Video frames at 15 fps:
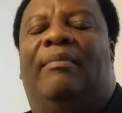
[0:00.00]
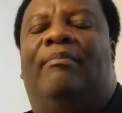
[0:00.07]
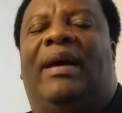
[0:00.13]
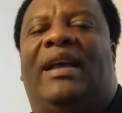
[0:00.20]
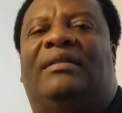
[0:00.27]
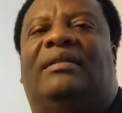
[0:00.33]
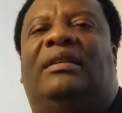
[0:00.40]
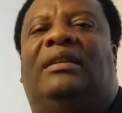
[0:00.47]

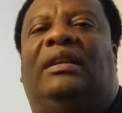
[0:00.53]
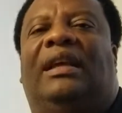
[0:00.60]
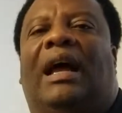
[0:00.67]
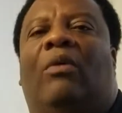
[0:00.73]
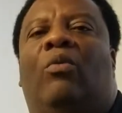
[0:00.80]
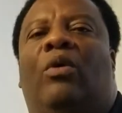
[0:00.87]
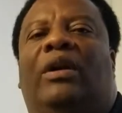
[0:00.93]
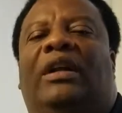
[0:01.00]
basically, I
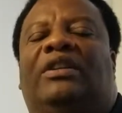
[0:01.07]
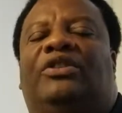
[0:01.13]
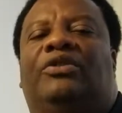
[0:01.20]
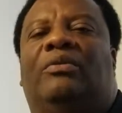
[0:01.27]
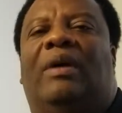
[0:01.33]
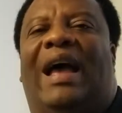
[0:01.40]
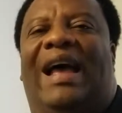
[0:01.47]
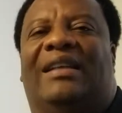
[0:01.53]
wanted
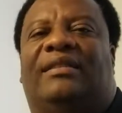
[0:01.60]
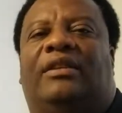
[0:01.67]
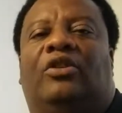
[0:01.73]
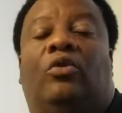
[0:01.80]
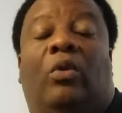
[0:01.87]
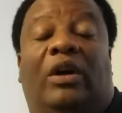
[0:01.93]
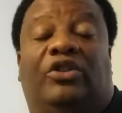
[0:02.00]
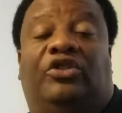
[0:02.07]
to ask the
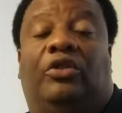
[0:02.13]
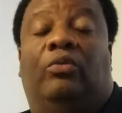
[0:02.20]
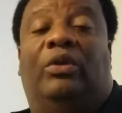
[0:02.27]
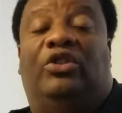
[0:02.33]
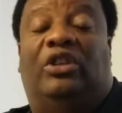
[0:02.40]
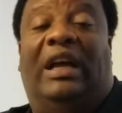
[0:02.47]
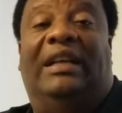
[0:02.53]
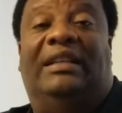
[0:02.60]
question,
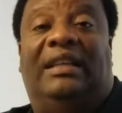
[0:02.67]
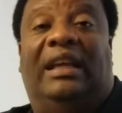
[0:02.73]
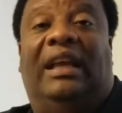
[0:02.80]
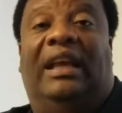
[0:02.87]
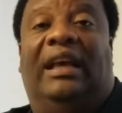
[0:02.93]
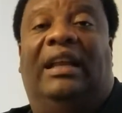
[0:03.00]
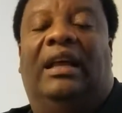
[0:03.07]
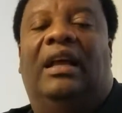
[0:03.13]
which I
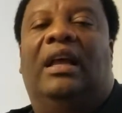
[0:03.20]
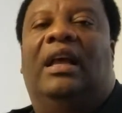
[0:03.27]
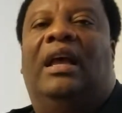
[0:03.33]
did,